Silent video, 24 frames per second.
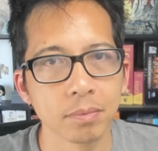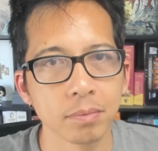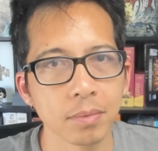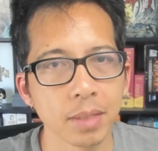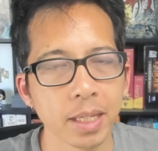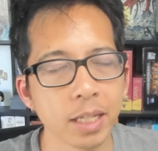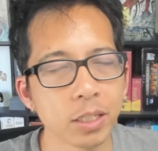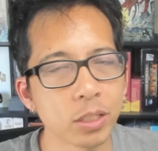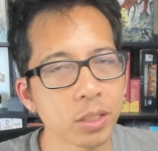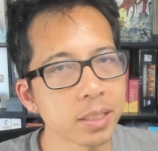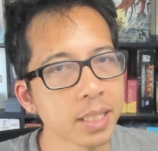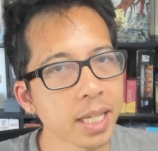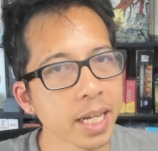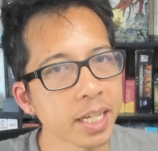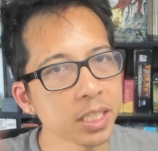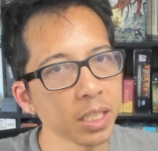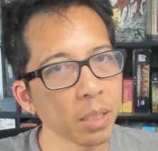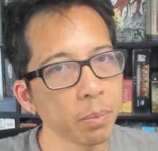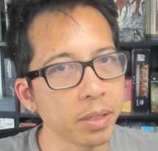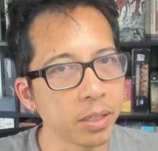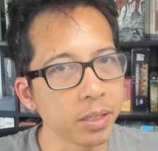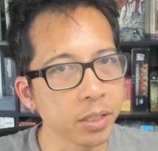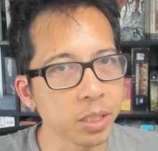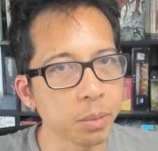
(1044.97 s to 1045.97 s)
It just has to
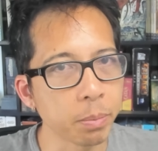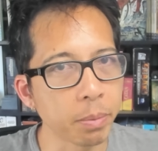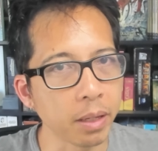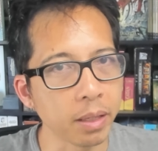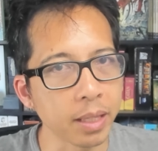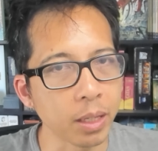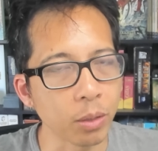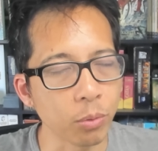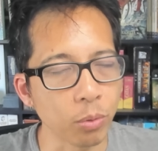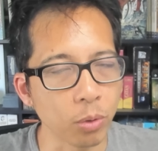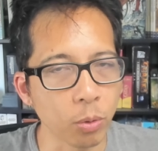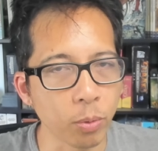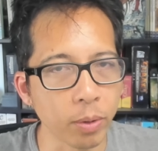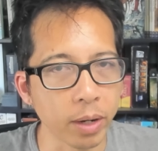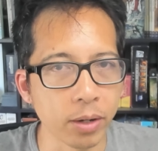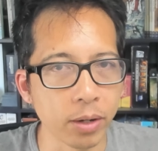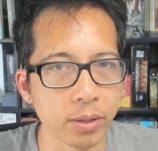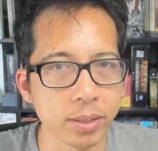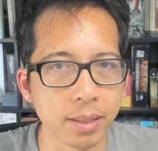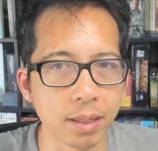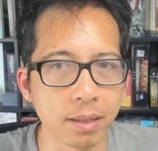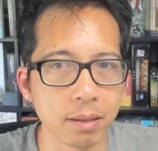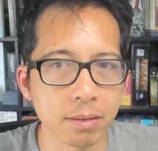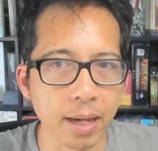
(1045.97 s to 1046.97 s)
be a spell that requires
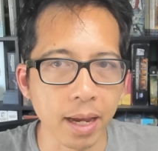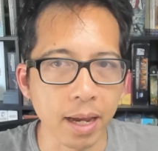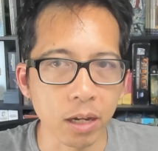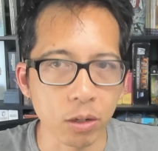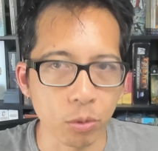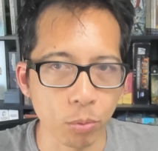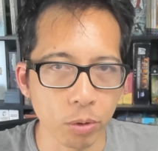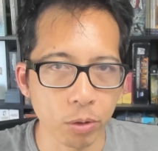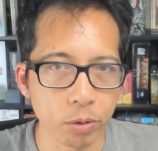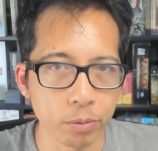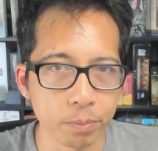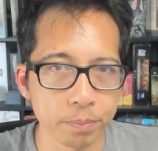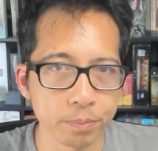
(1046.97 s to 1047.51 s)
an attack roll.